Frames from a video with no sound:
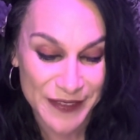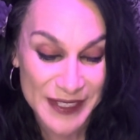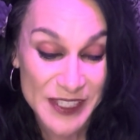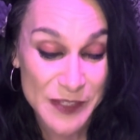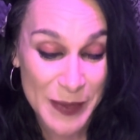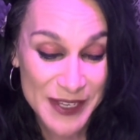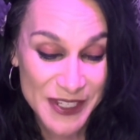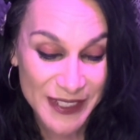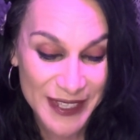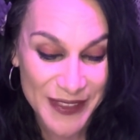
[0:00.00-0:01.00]

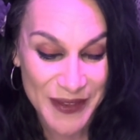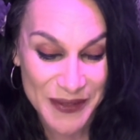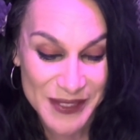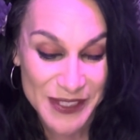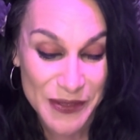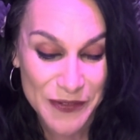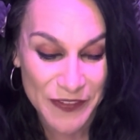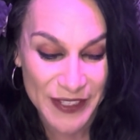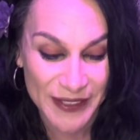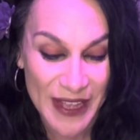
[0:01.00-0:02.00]
especially those you
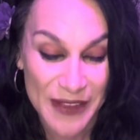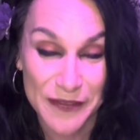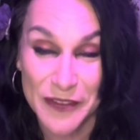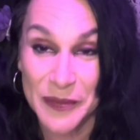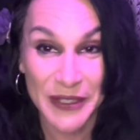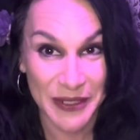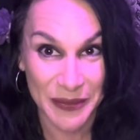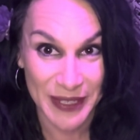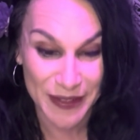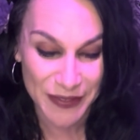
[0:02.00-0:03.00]
feel unfamiliar
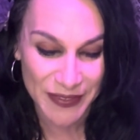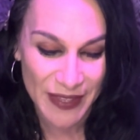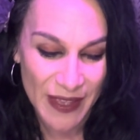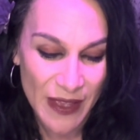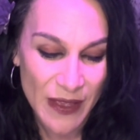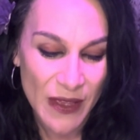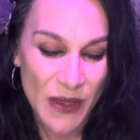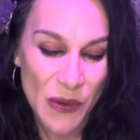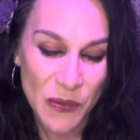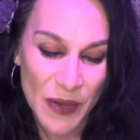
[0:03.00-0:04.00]
with.
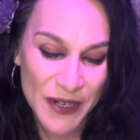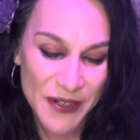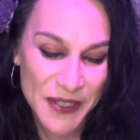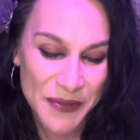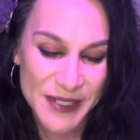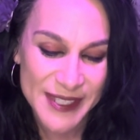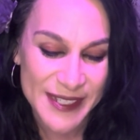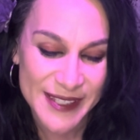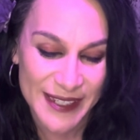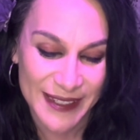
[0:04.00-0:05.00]
What are you
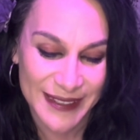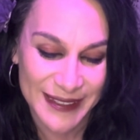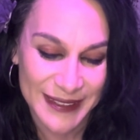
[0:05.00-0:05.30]
resisting?